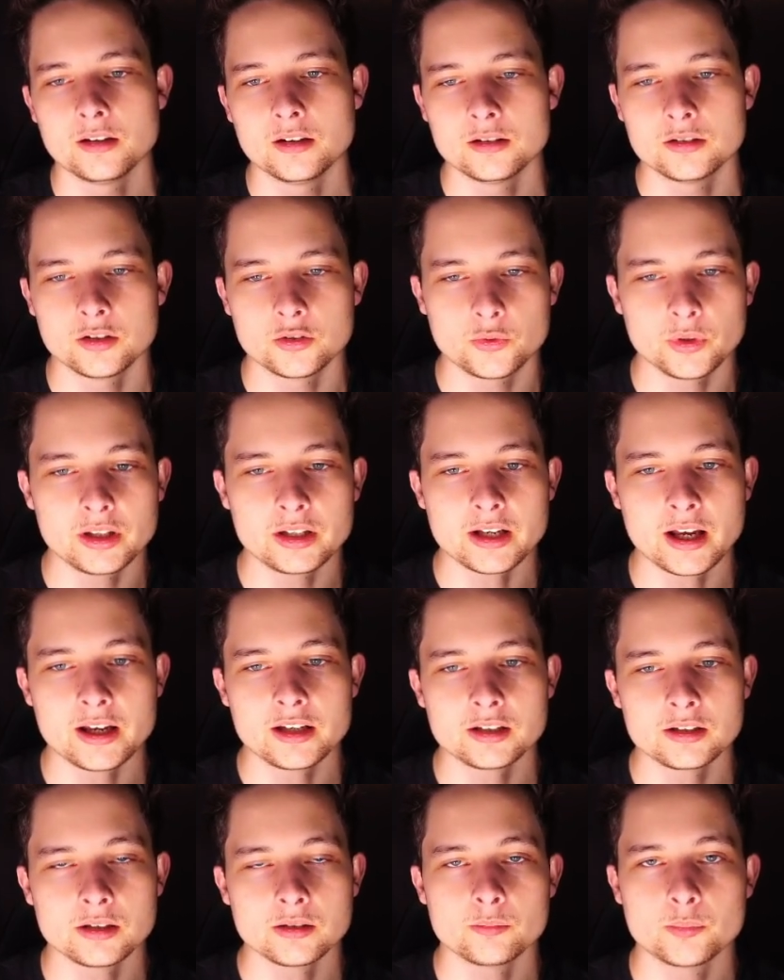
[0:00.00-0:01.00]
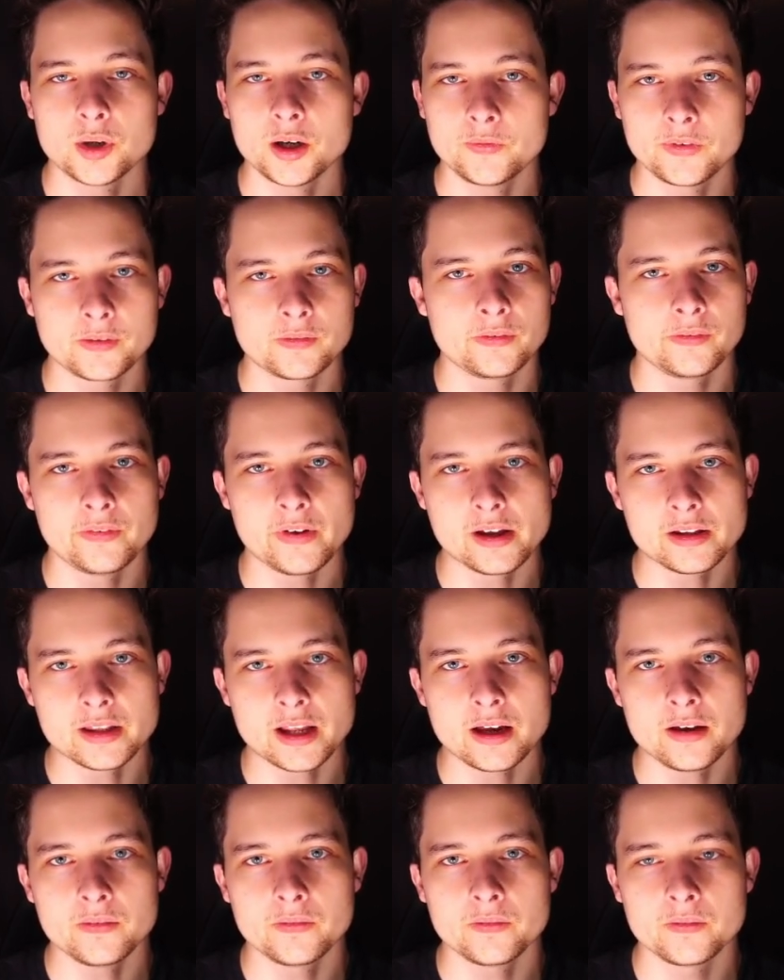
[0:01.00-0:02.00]
It's really nice, perfect for van
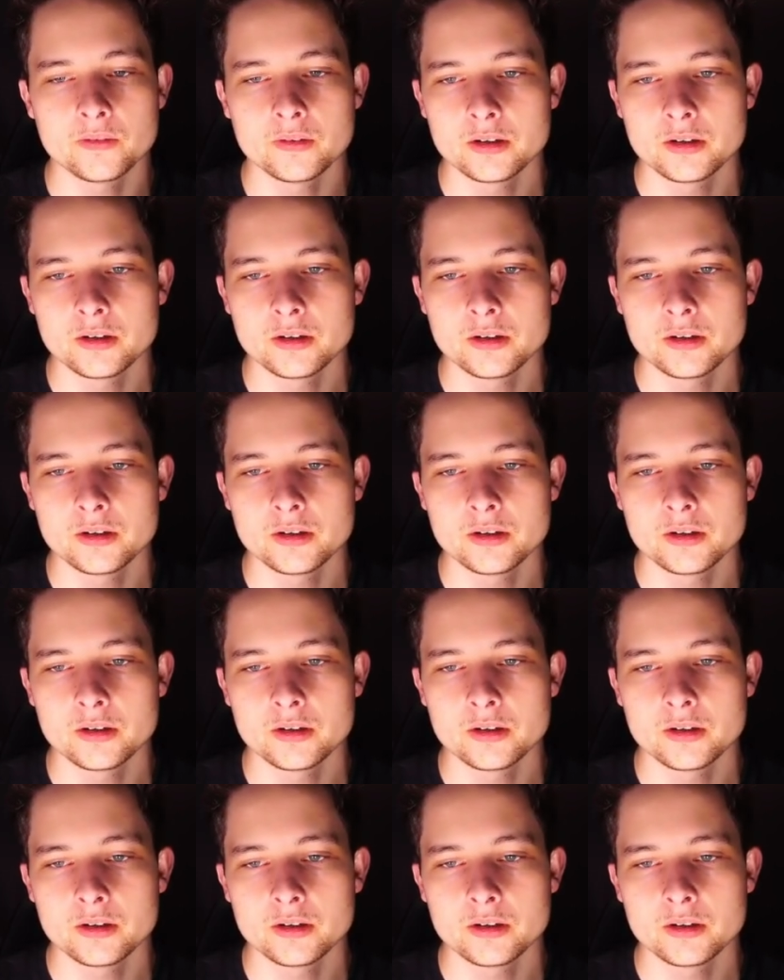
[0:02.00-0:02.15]
life.